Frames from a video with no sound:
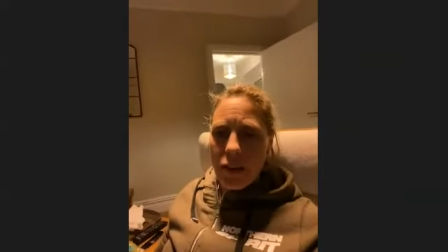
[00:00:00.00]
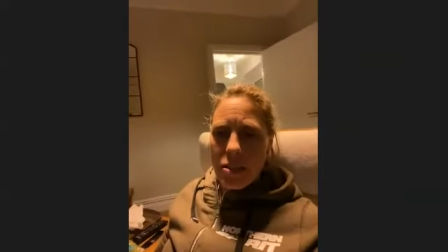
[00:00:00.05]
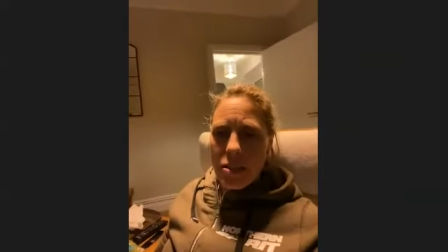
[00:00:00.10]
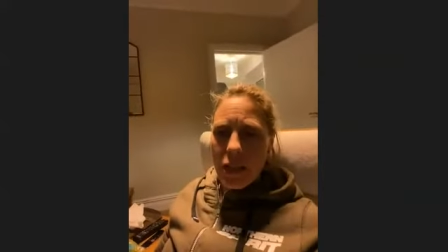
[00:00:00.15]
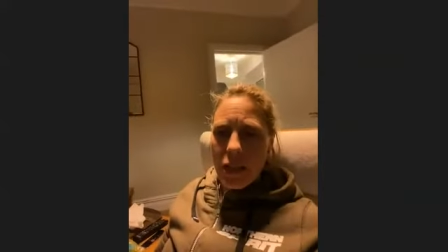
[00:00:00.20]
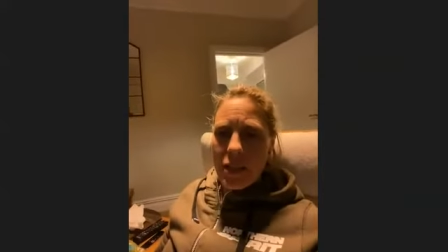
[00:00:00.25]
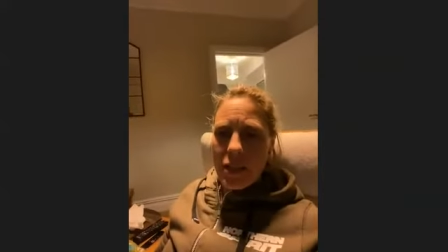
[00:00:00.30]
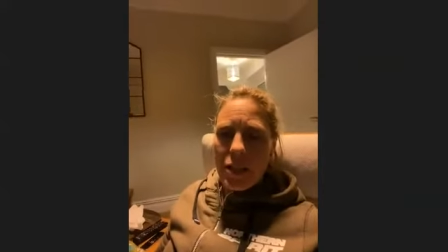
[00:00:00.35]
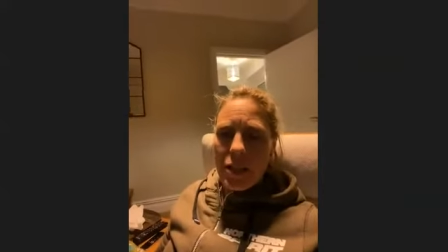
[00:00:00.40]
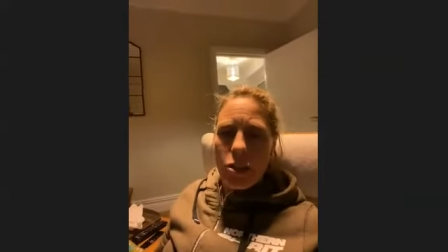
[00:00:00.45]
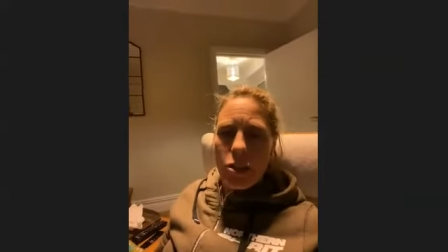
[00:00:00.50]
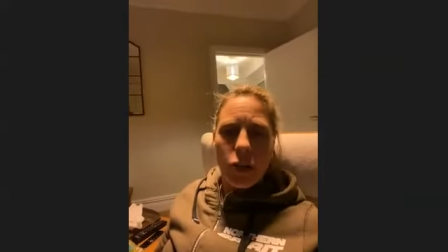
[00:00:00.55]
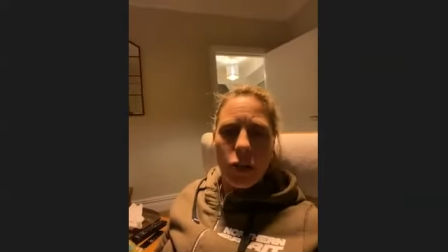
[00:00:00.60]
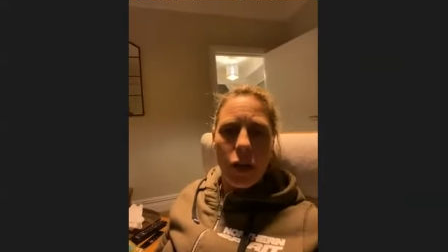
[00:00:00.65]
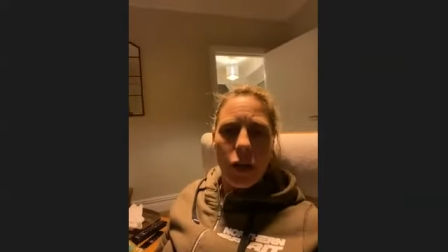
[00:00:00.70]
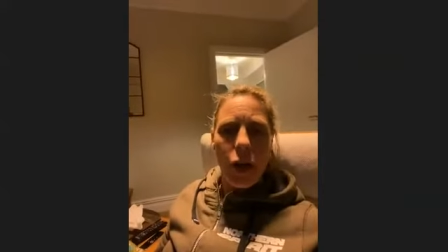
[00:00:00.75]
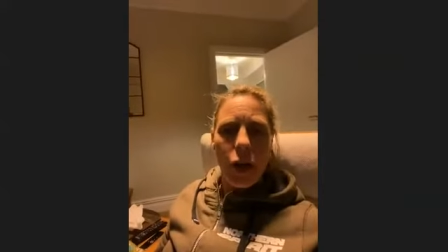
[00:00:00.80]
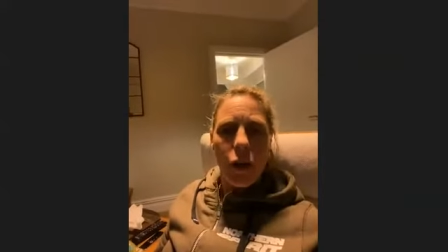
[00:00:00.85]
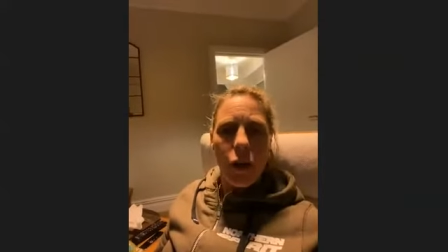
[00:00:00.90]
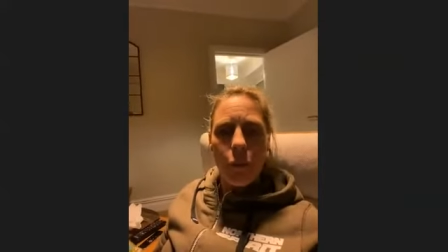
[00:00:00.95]
as I need to
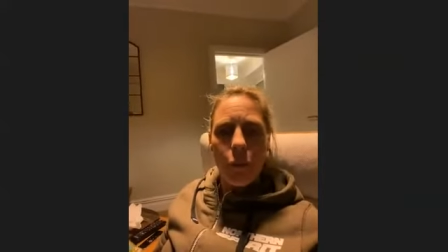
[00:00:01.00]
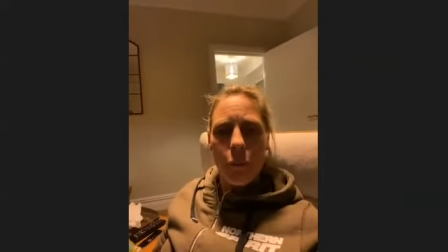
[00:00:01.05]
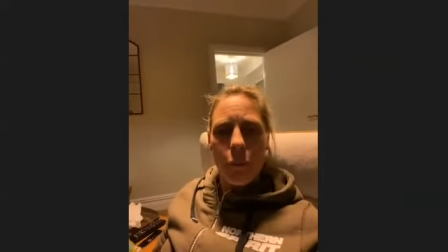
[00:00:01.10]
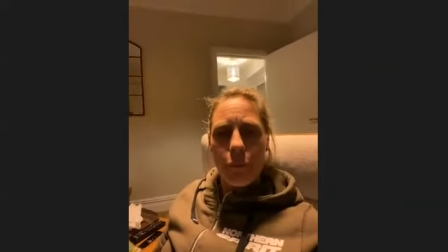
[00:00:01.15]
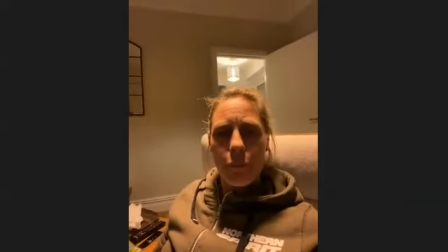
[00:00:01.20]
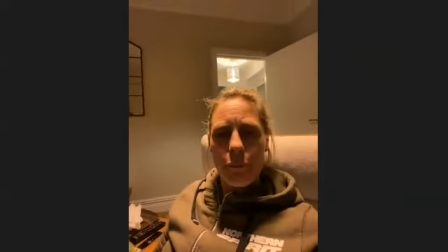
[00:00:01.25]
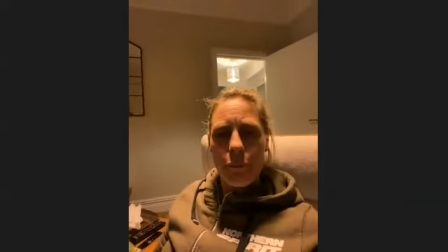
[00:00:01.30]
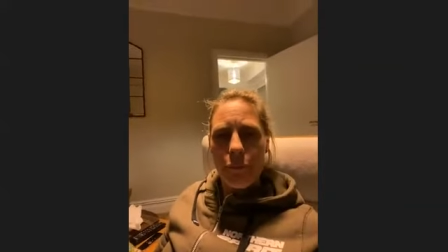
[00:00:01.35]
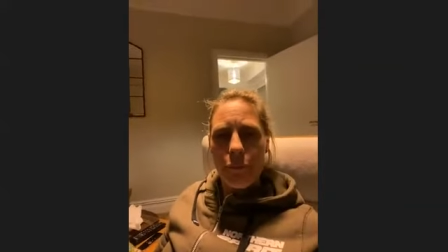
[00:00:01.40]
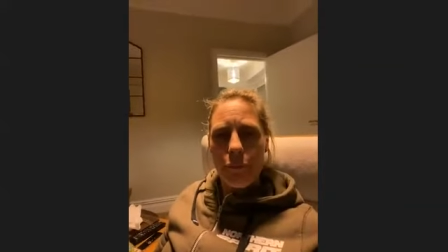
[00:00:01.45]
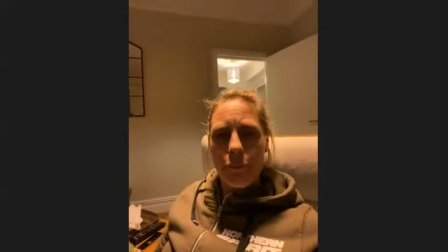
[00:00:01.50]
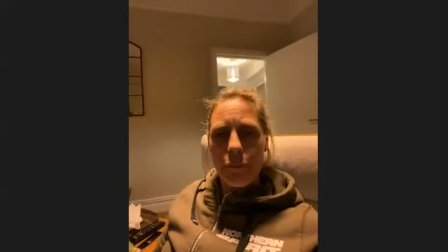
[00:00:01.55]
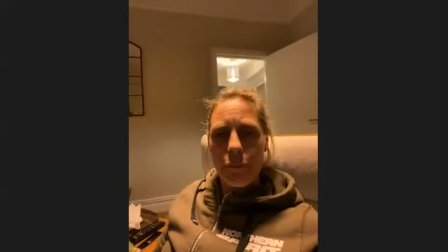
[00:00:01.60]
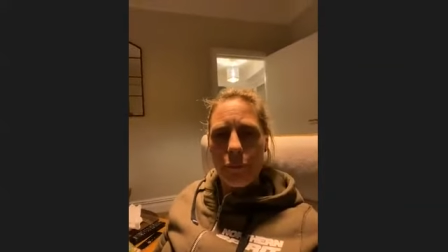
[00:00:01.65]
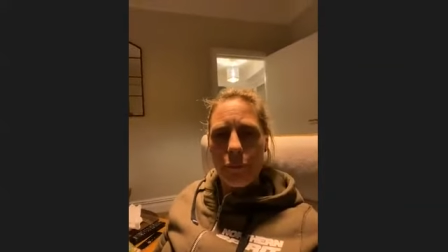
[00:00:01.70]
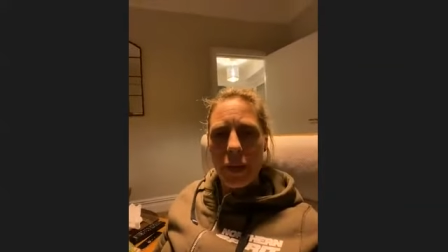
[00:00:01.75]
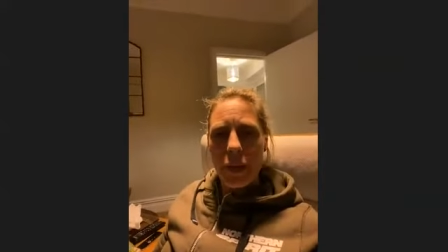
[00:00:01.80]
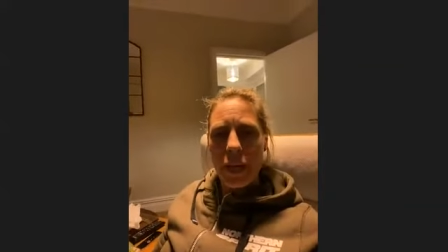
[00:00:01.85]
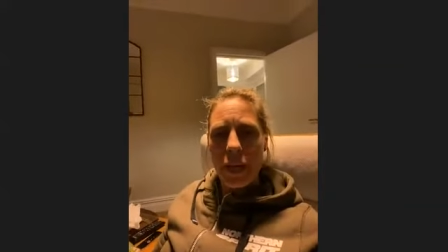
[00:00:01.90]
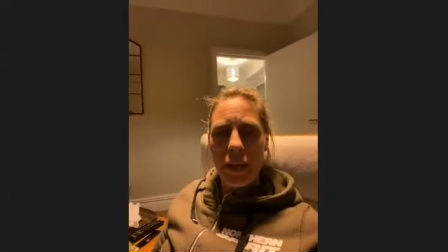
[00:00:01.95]
go.
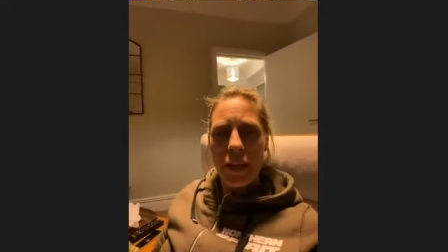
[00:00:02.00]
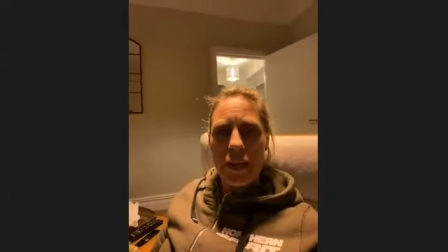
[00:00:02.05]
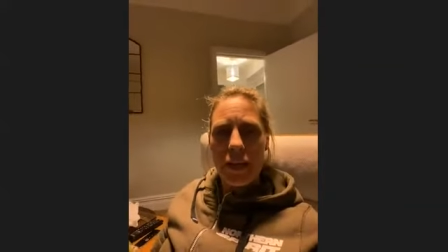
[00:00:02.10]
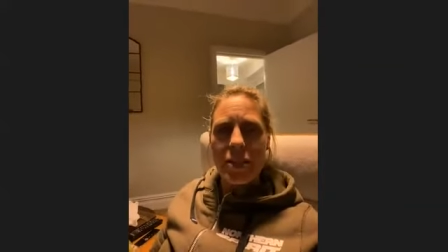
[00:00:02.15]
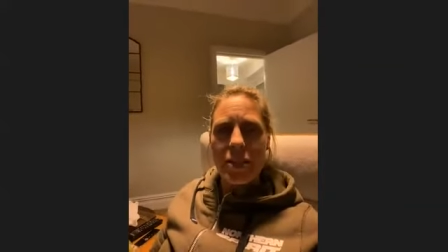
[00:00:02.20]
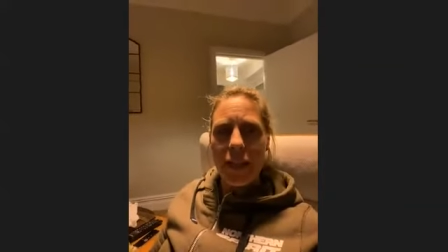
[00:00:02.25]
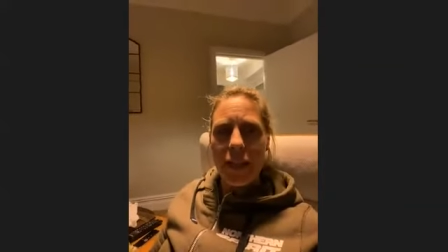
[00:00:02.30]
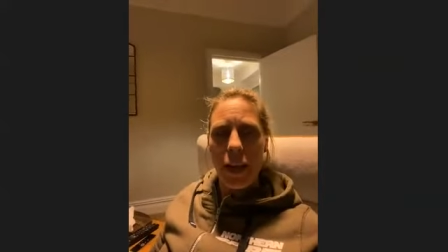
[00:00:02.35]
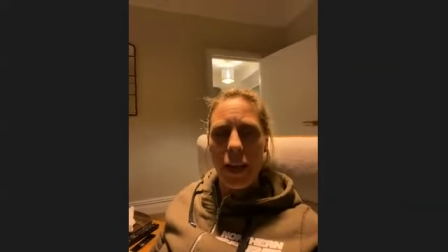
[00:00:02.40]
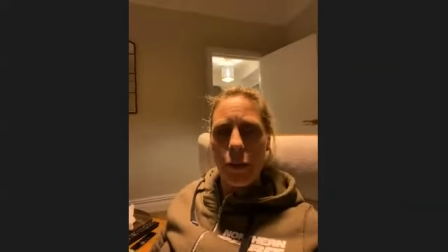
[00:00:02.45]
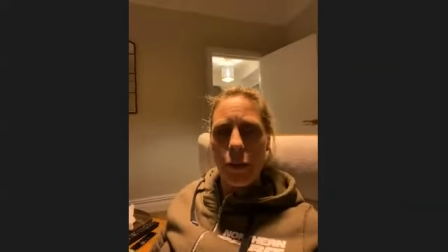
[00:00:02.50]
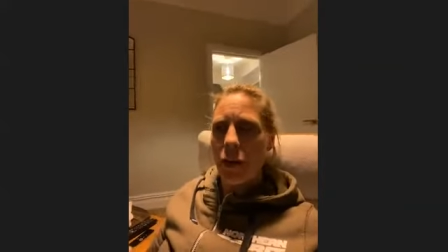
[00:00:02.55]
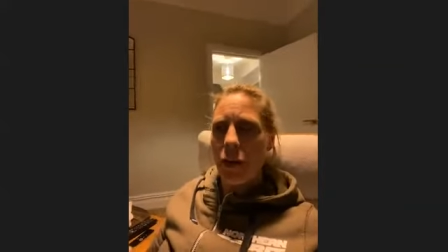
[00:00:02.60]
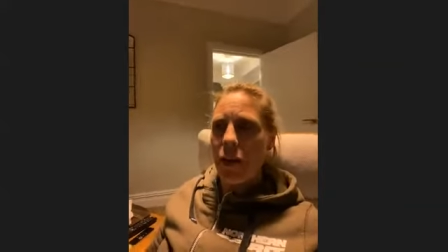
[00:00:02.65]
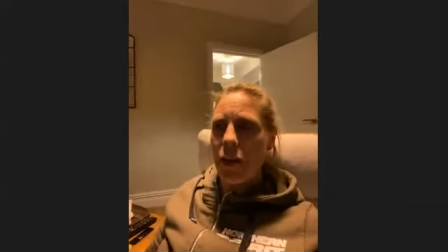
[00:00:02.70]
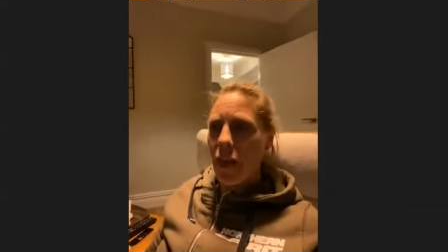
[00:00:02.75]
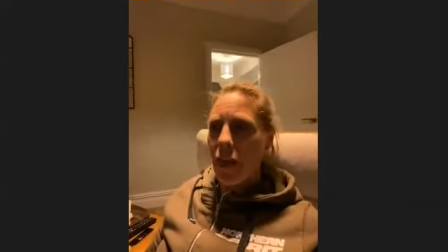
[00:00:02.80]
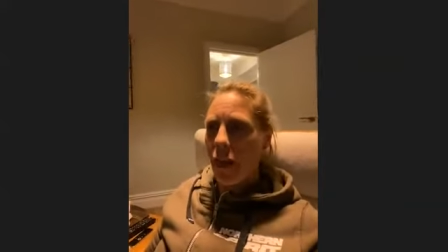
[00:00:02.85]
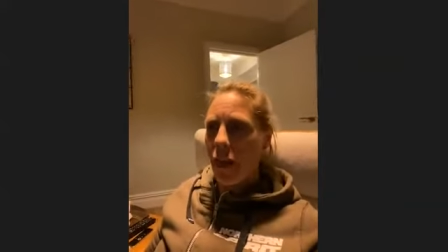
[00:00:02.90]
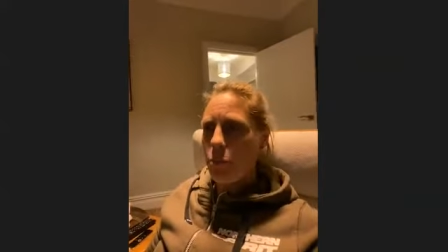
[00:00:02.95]
And I stand
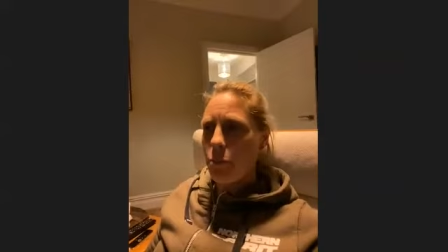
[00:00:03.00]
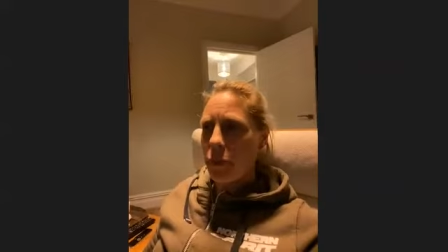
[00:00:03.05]
by that,